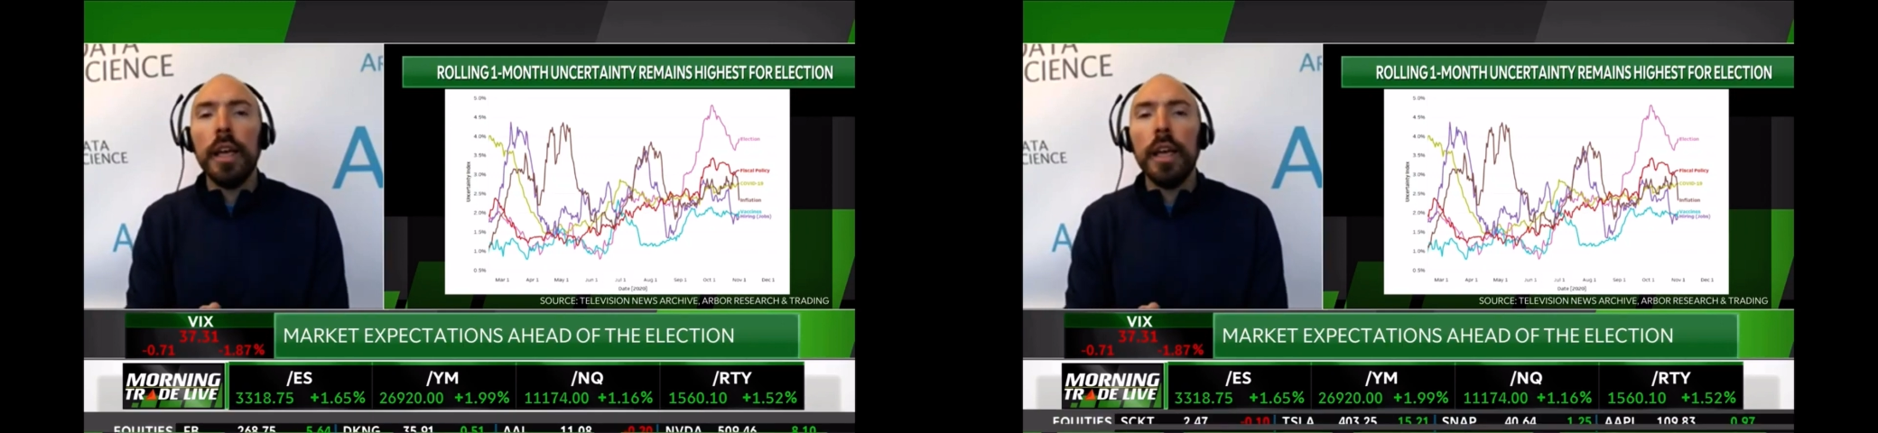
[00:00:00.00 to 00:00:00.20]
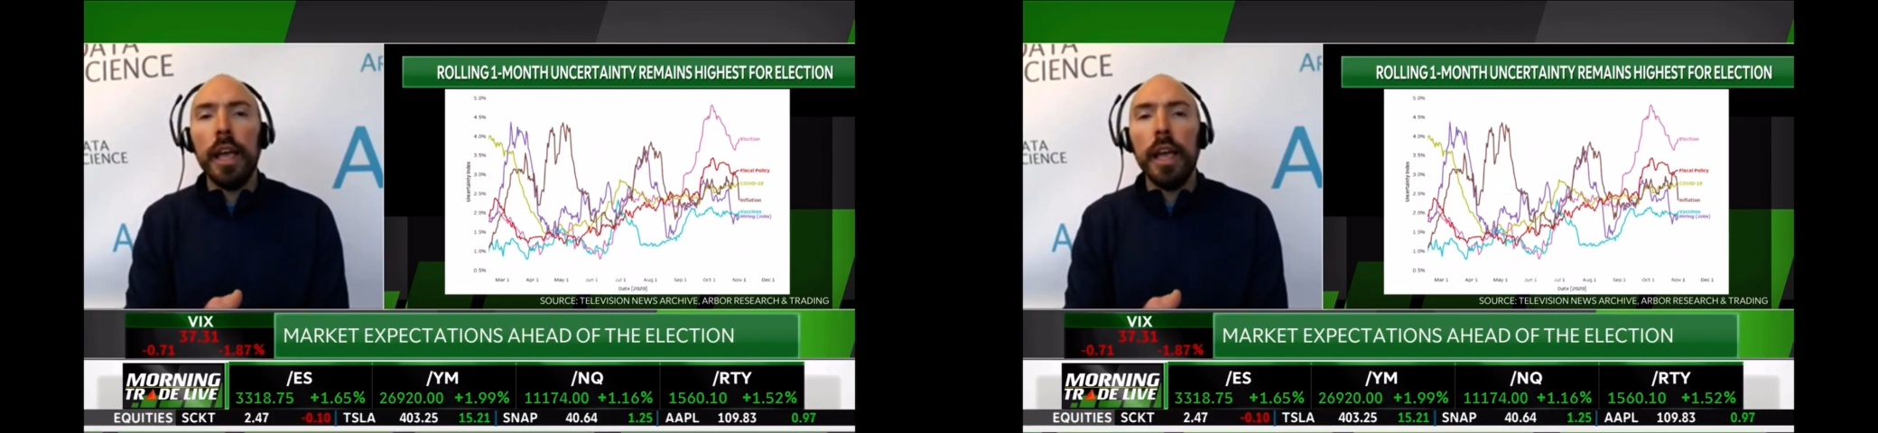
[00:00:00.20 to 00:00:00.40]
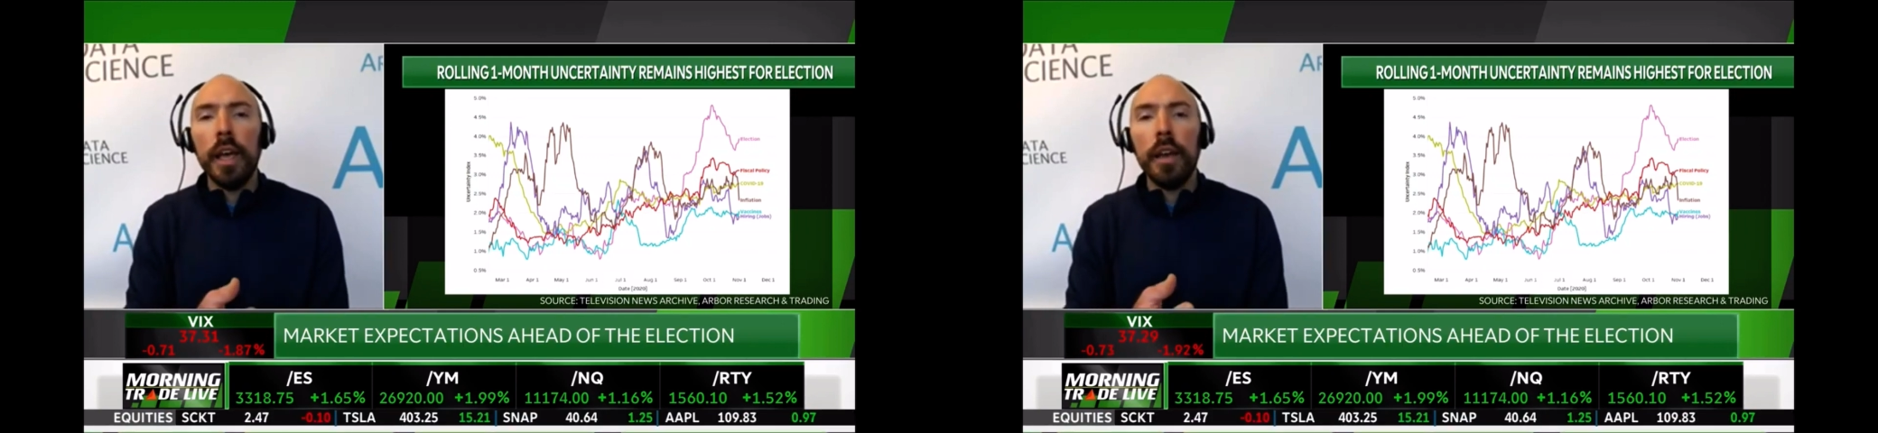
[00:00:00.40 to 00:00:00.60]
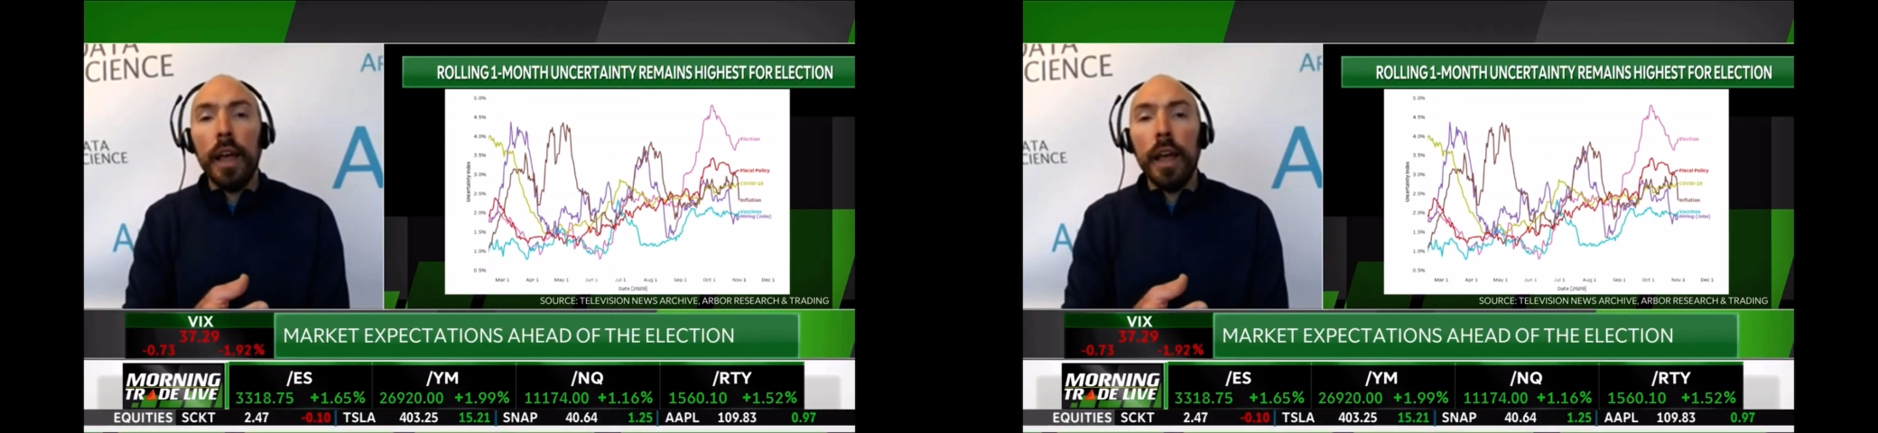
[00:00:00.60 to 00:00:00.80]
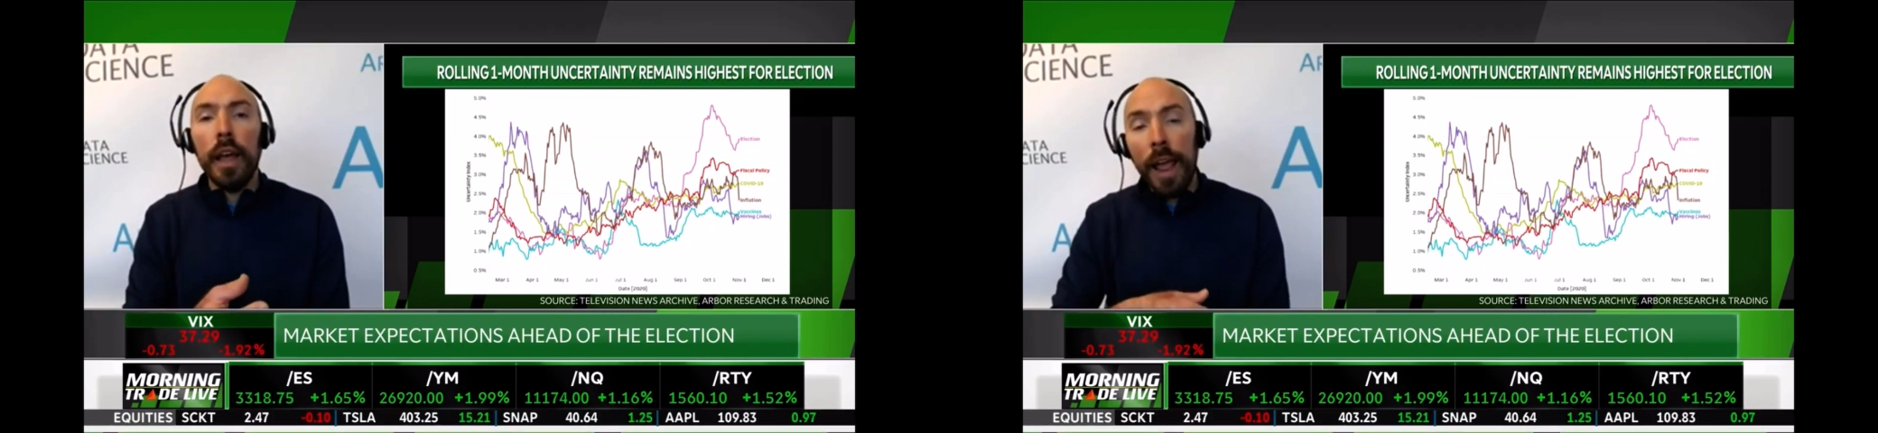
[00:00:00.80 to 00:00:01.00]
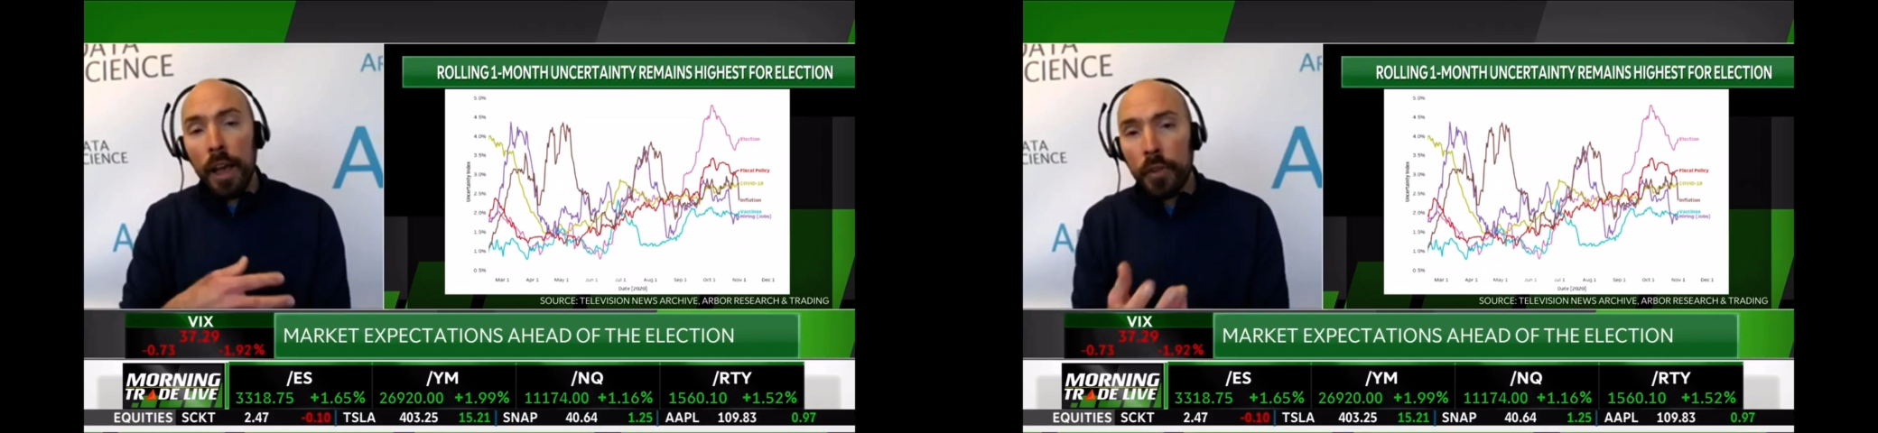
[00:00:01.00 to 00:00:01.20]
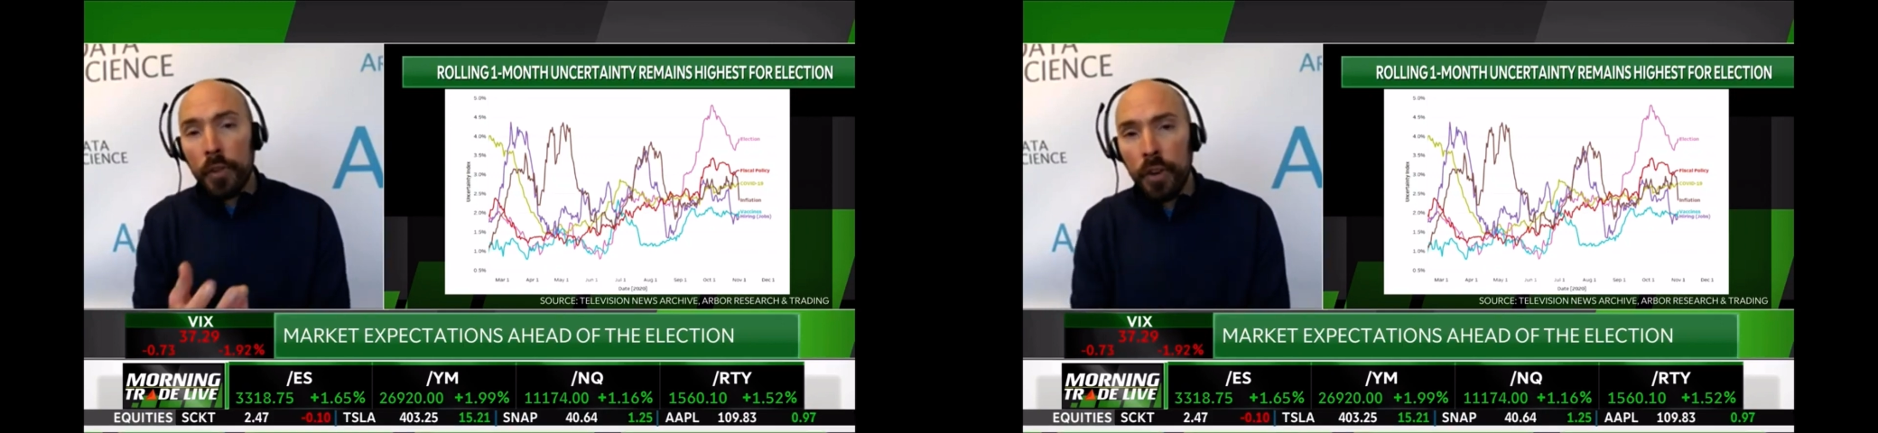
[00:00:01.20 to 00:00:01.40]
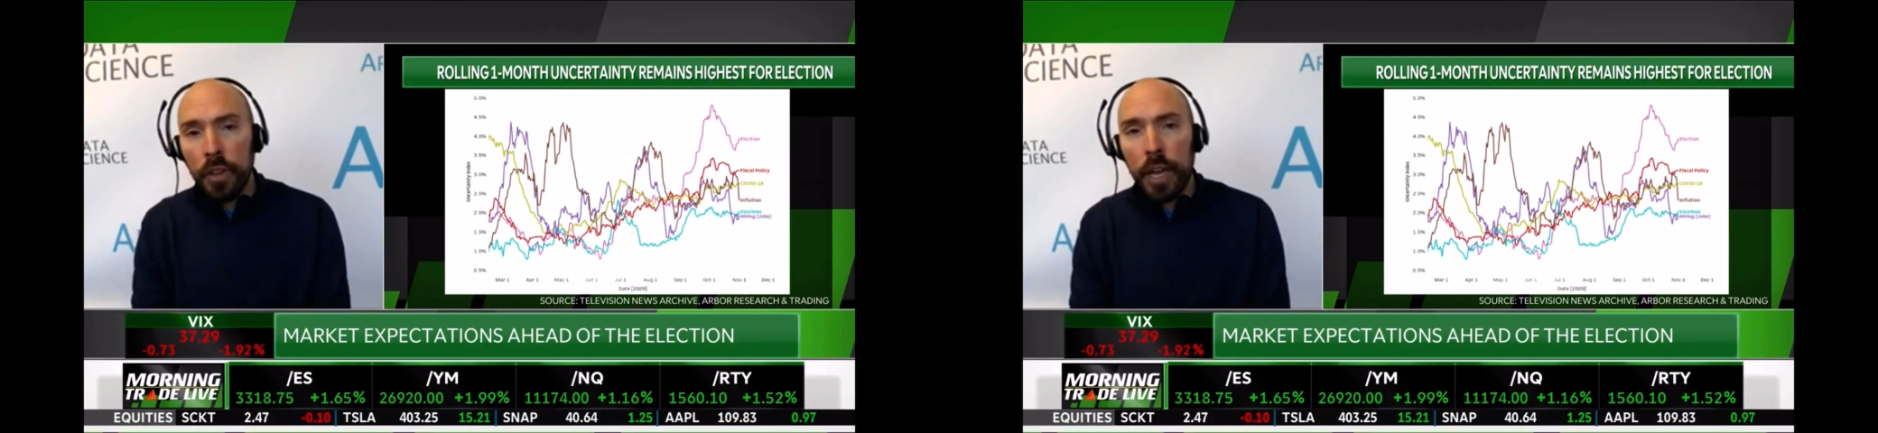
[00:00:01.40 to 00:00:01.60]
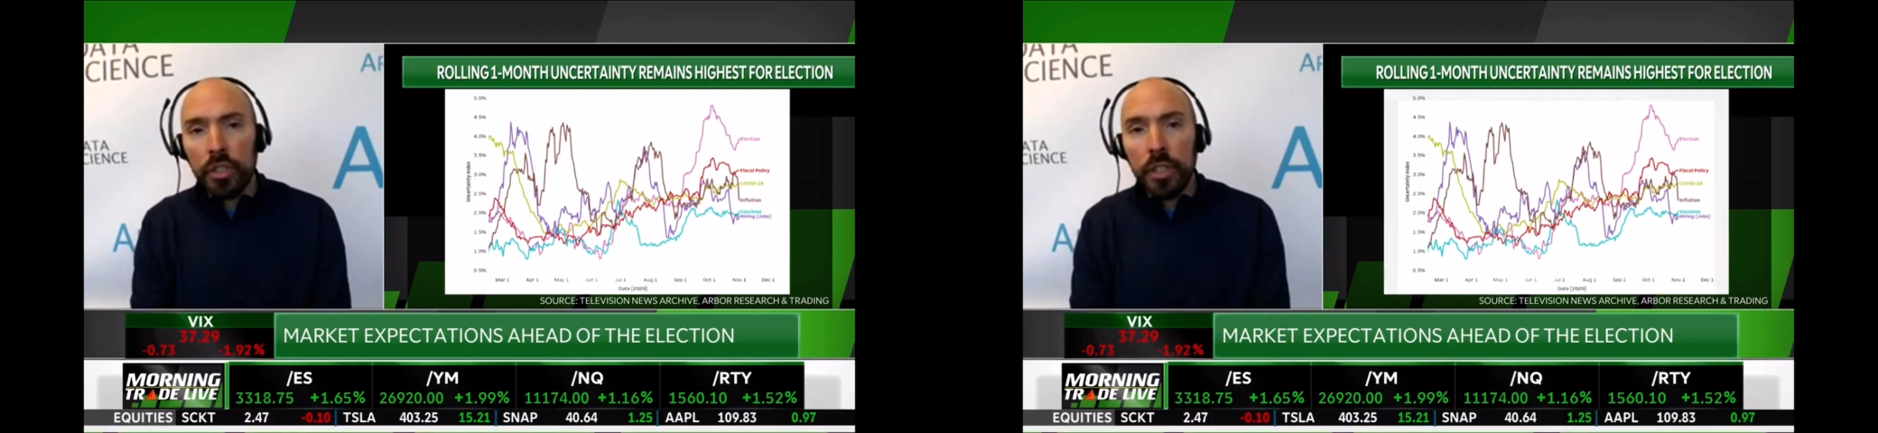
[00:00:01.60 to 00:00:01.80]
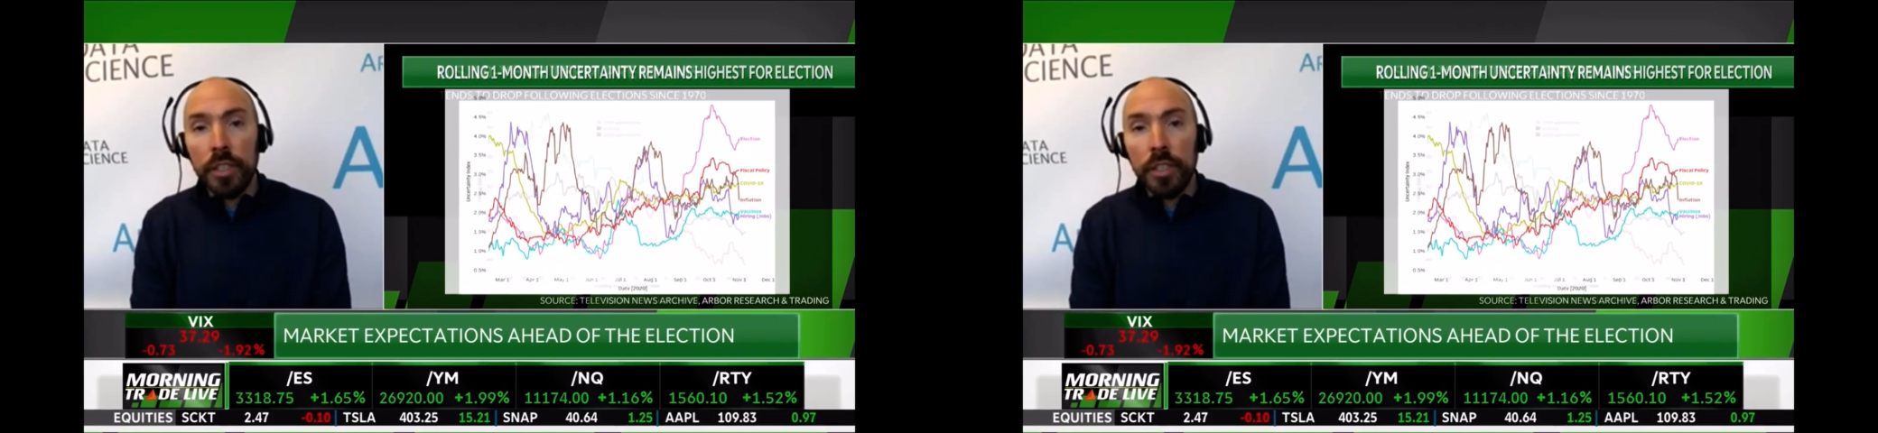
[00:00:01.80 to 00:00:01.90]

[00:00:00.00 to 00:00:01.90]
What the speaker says: and then after an election,